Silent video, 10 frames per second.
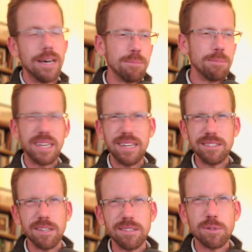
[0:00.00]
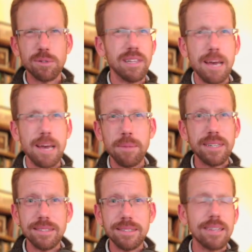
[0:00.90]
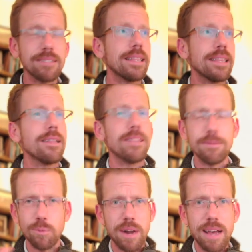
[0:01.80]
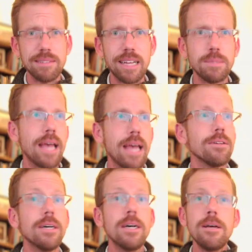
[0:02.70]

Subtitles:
Besides, there's all sorts of liabilities and things like that that we're not set up to handle.